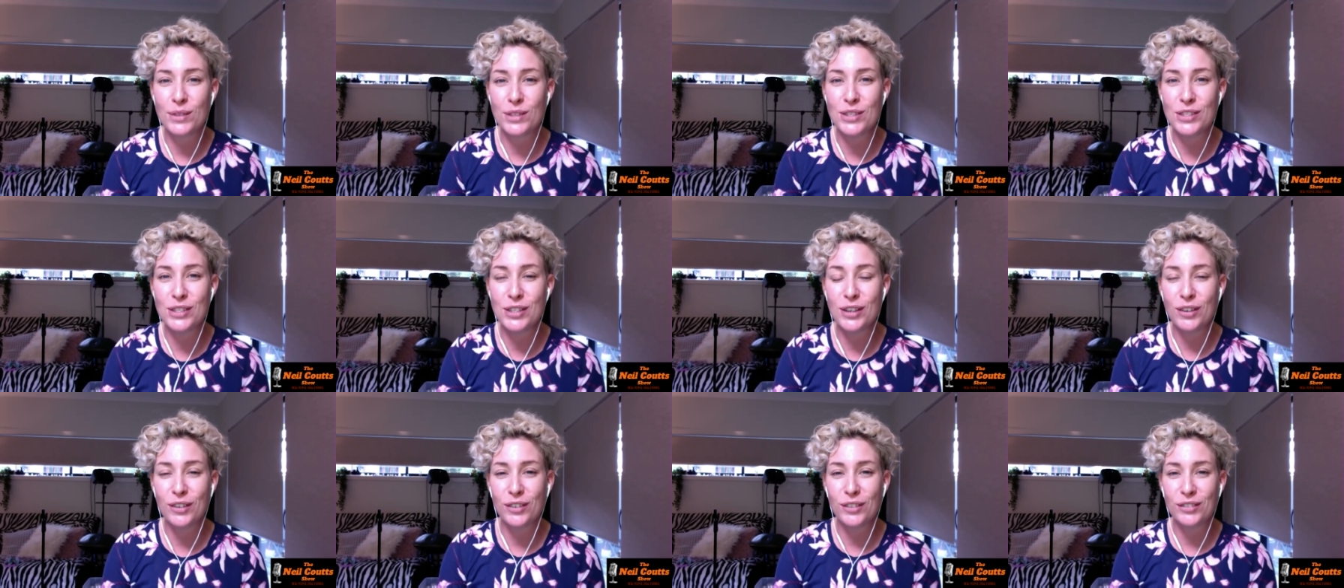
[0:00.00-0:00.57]
Uh,
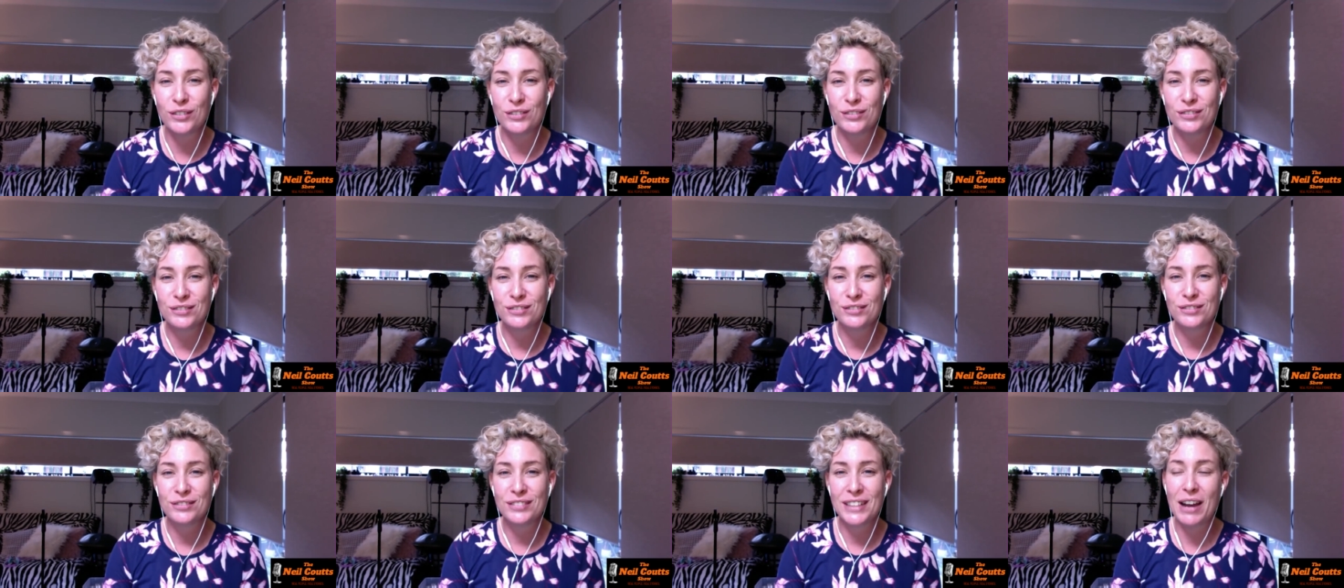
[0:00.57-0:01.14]
so
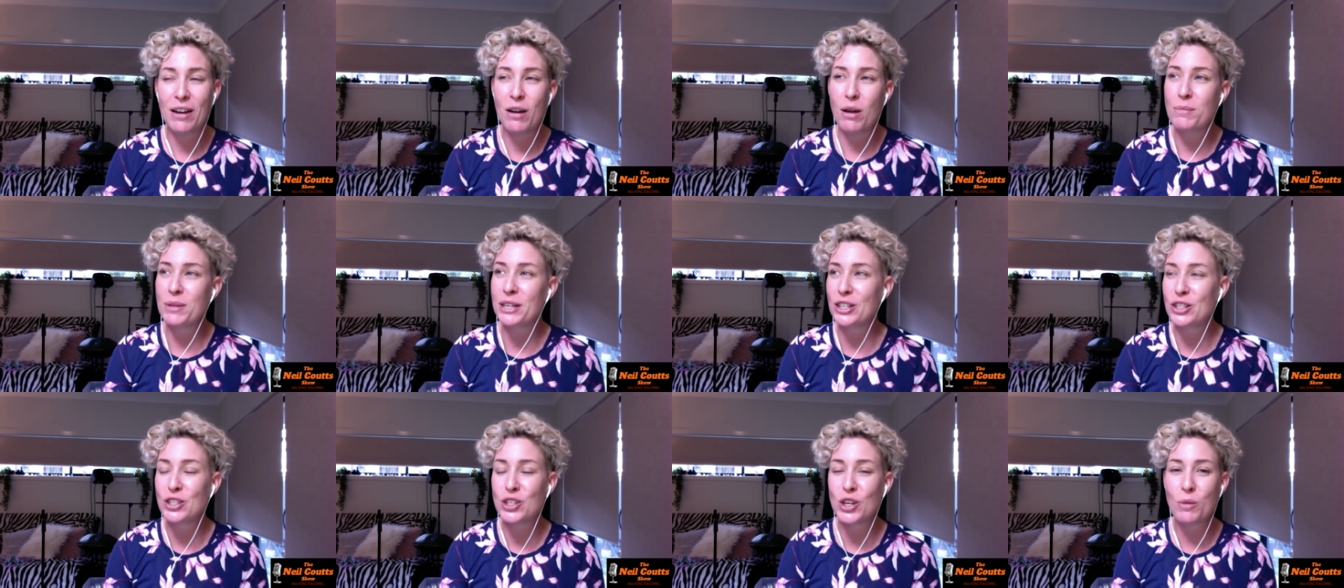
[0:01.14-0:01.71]
now I'm
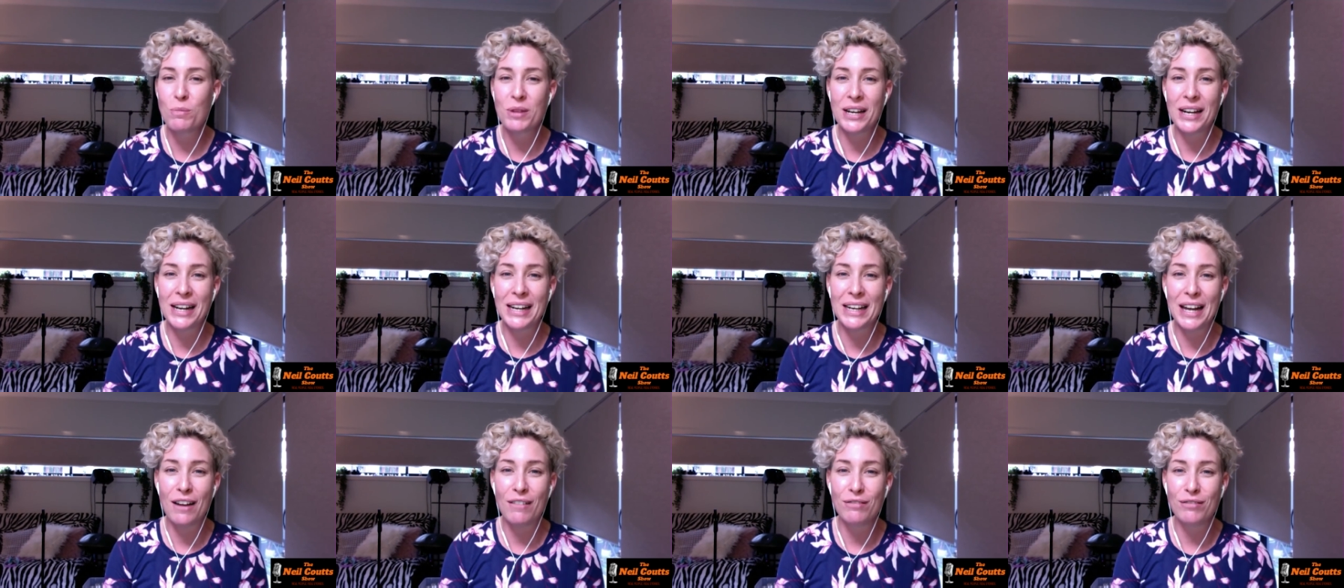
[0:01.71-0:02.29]
in a job that
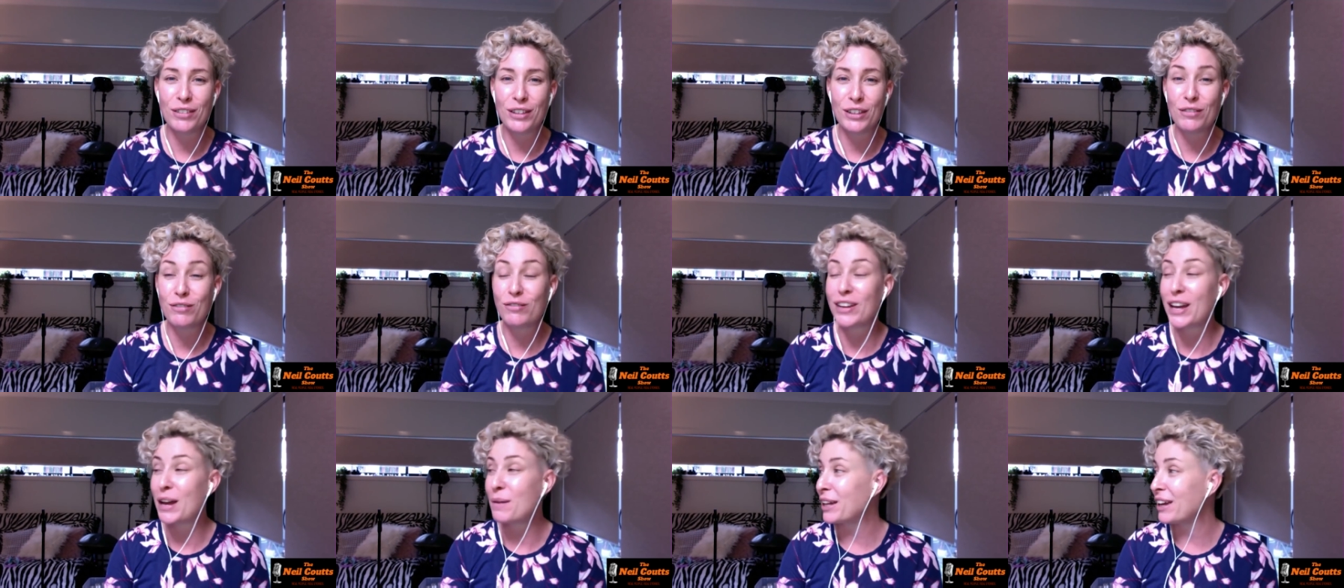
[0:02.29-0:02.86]
I love with a
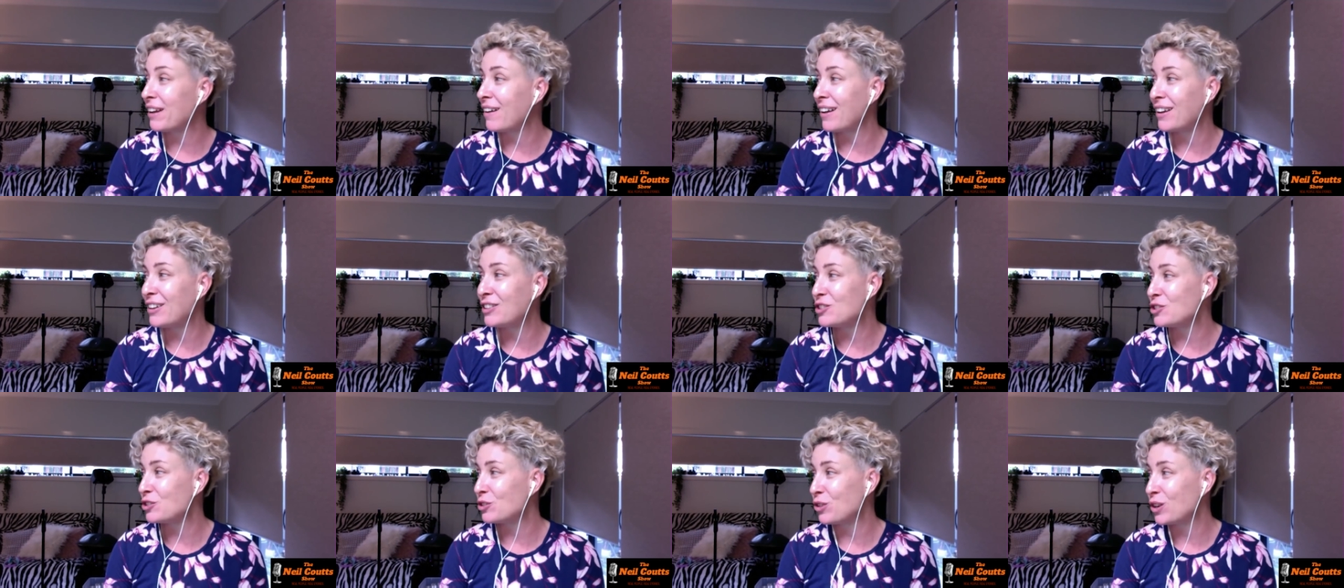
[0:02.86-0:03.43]
family I
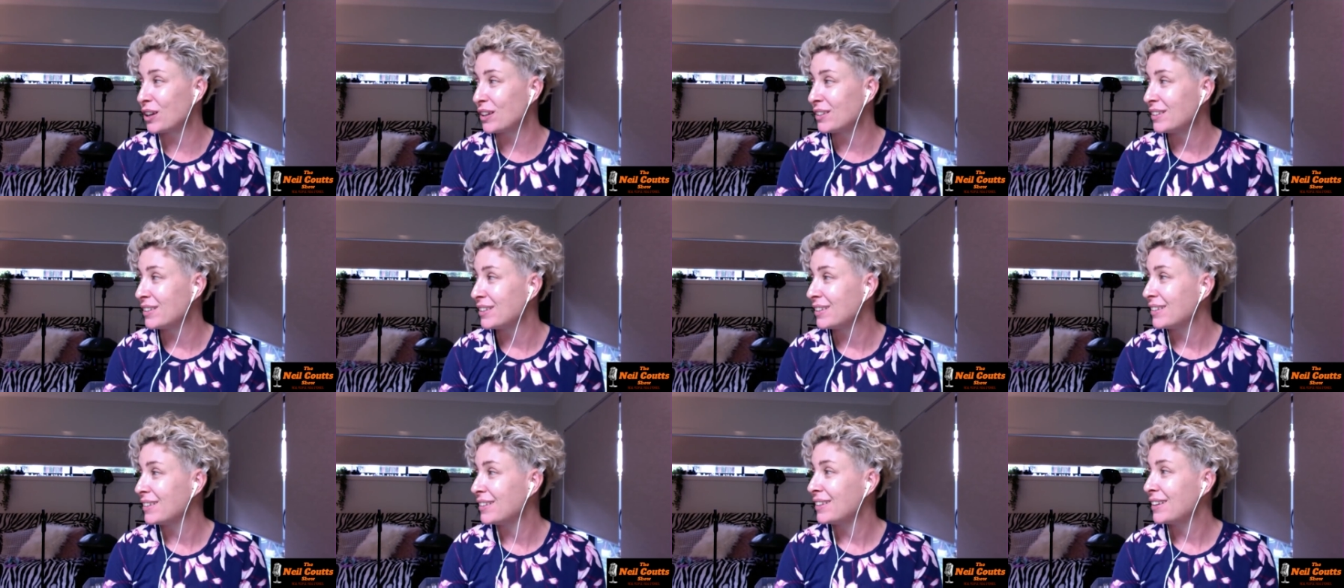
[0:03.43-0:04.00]
adore
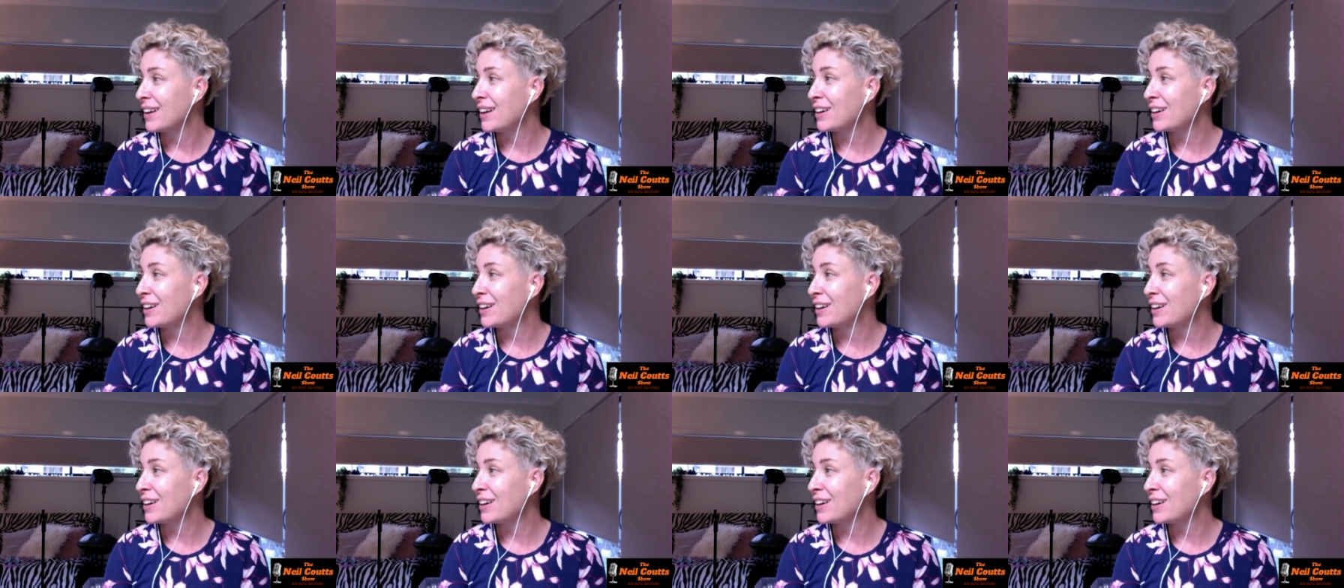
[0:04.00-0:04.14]
yeah.